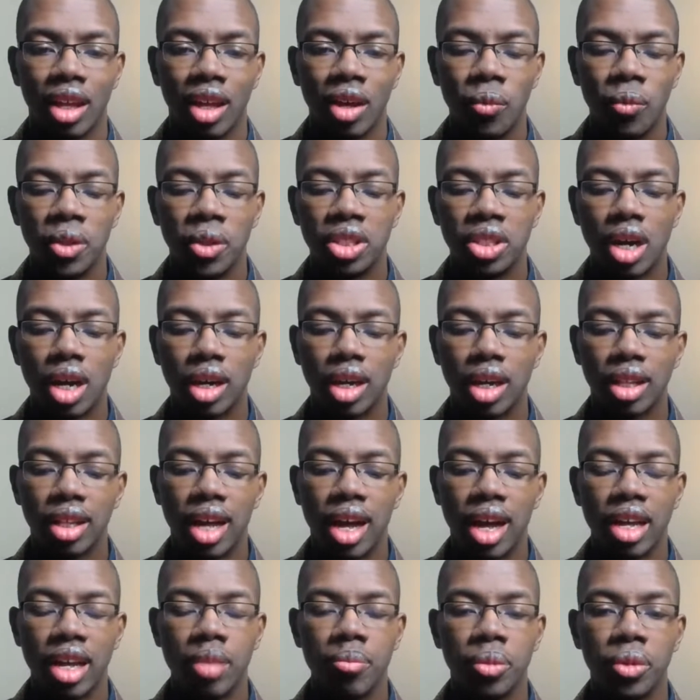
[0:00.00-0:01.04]
We talk a
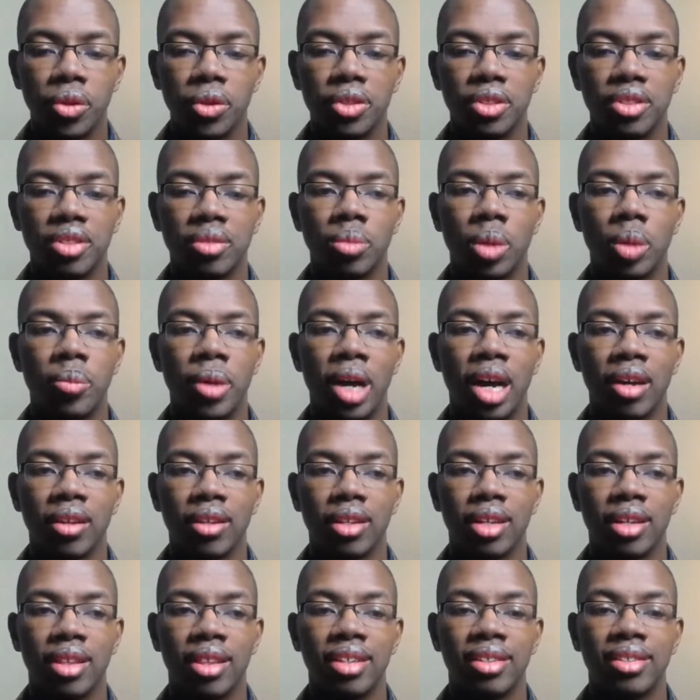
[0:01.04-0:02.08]
lot in Buddhism
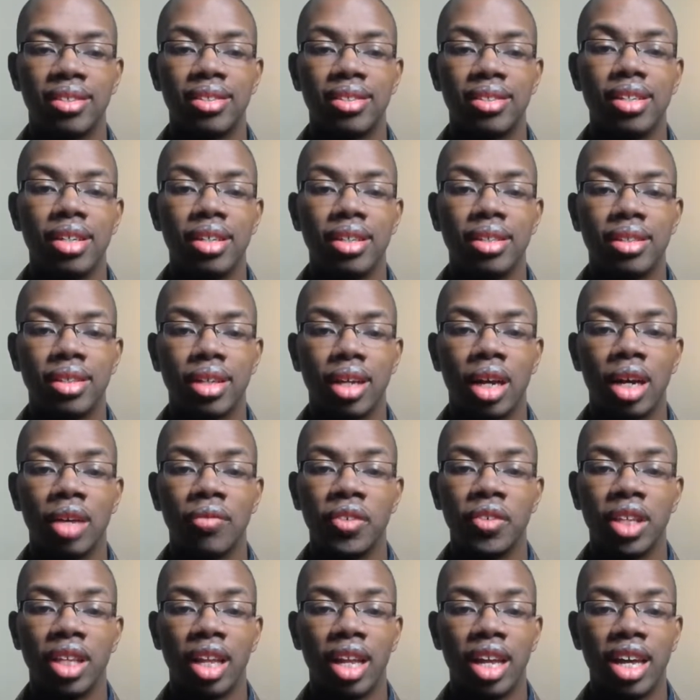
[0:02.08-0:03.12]
about the seat of
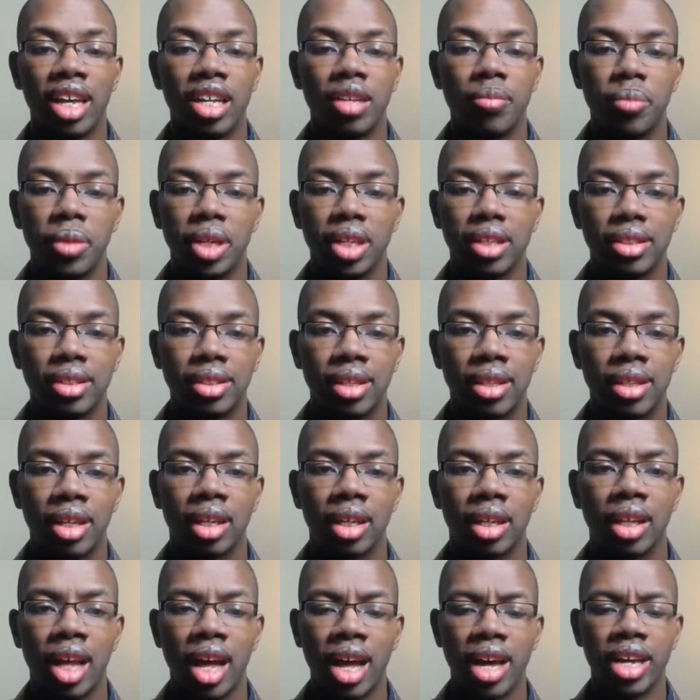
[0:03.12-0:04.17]
enlightenment, the
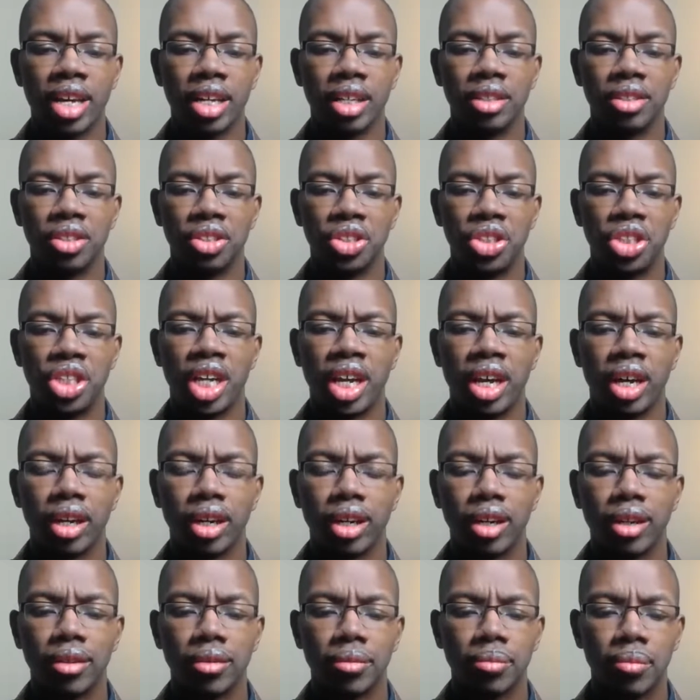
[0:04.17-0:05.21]
lion's
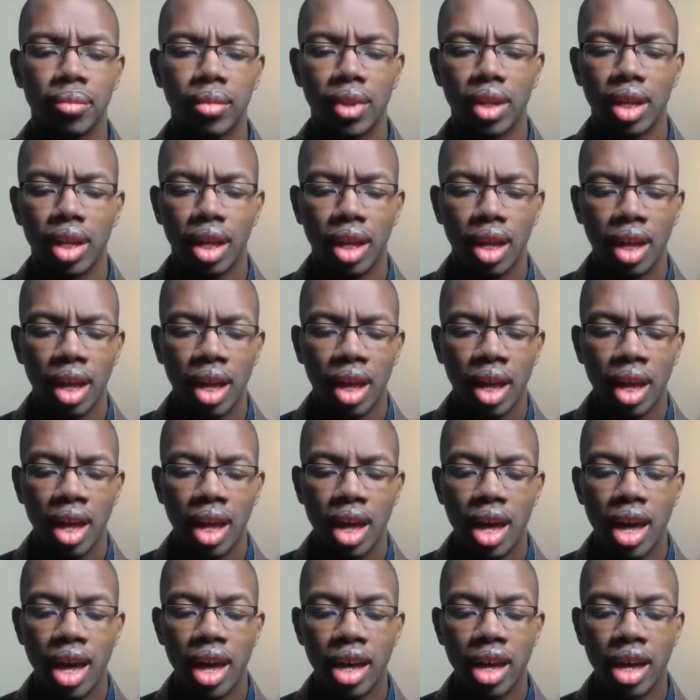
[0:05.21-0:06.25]
chair.
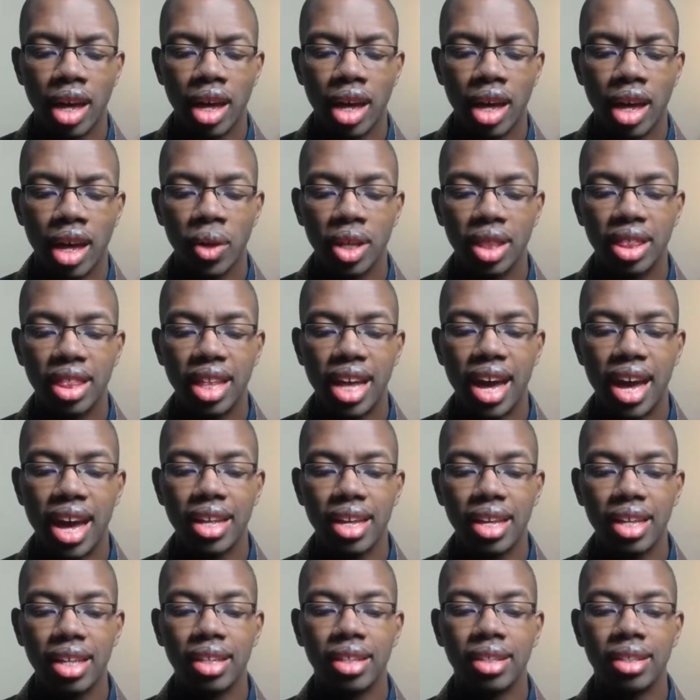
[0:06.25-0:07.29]
And what that
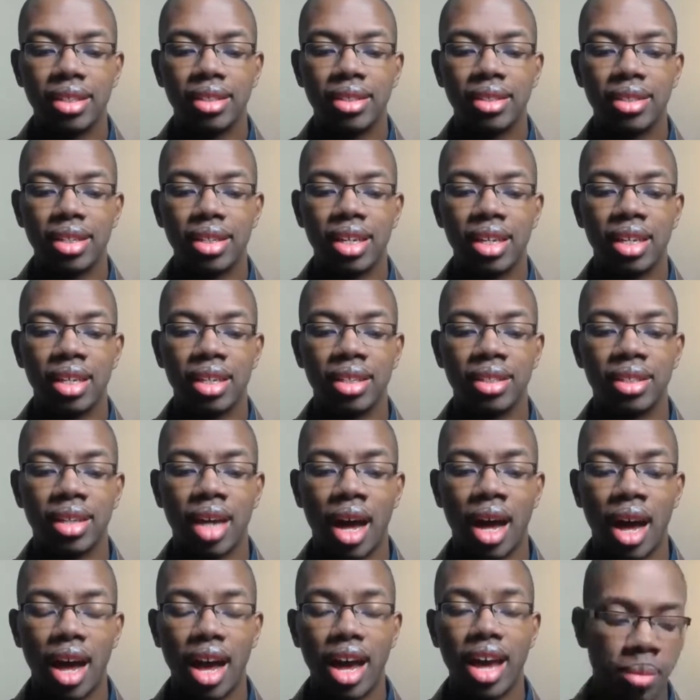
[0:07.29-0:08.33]
is
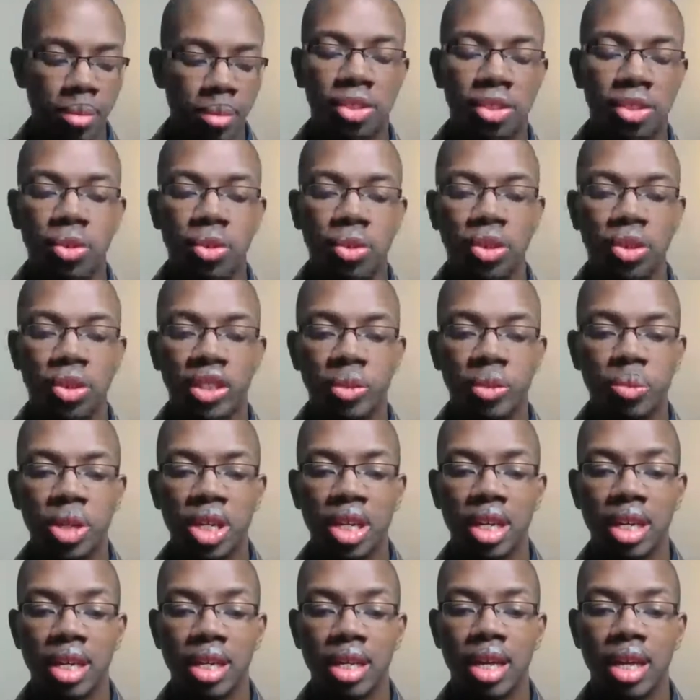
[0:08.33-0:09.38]
in the sutras
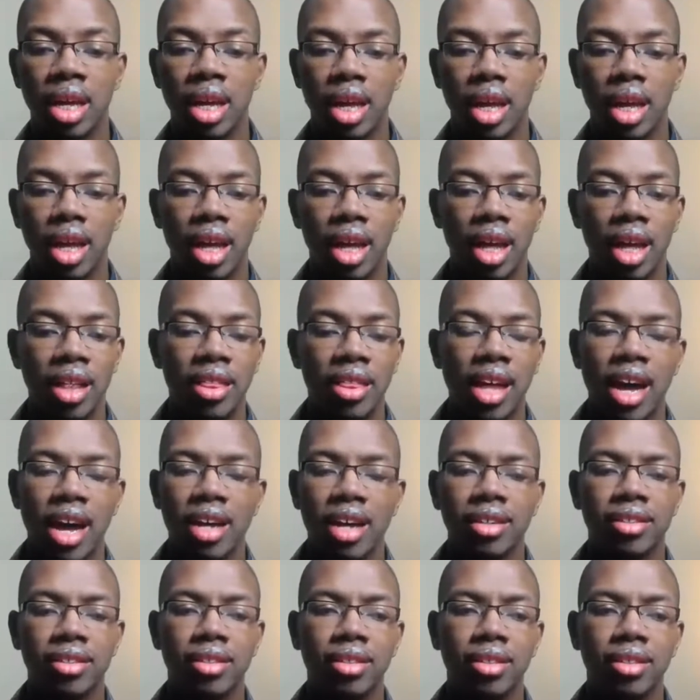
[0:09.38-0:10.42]
being
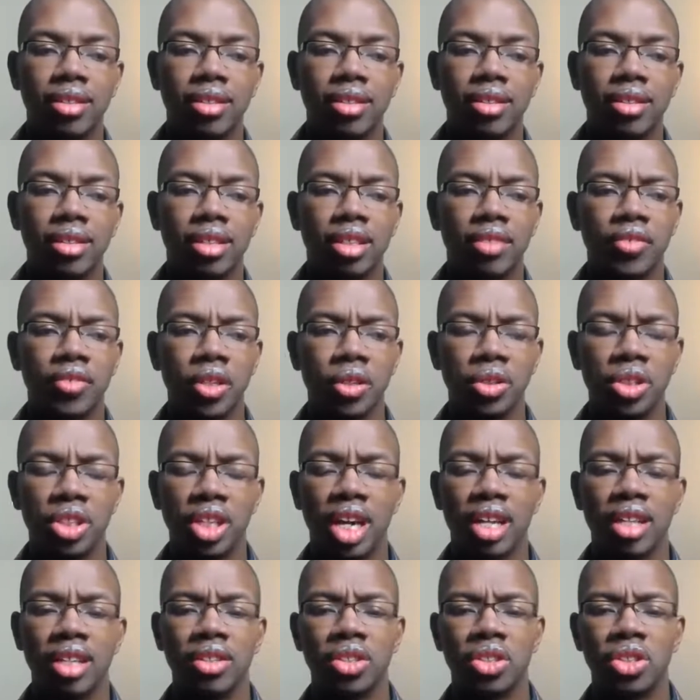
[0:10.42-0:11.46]
thousands of
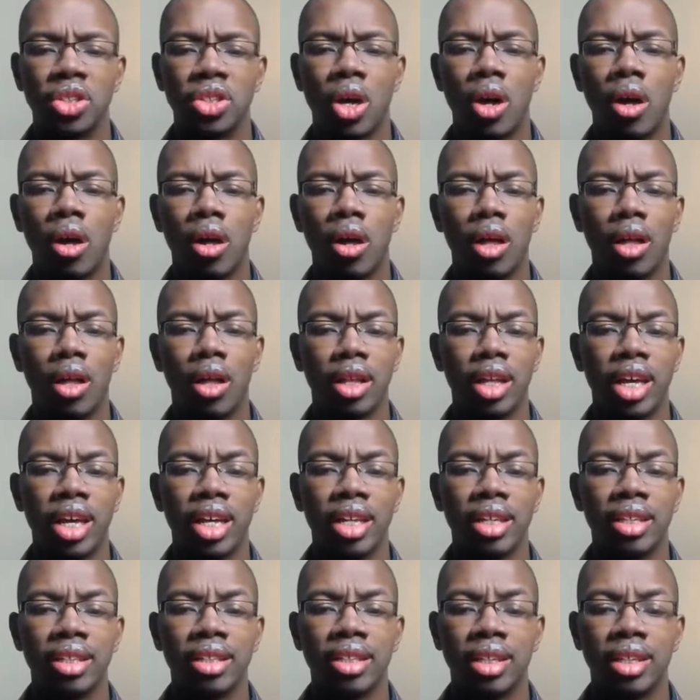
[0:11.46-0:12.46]
yojanas tall and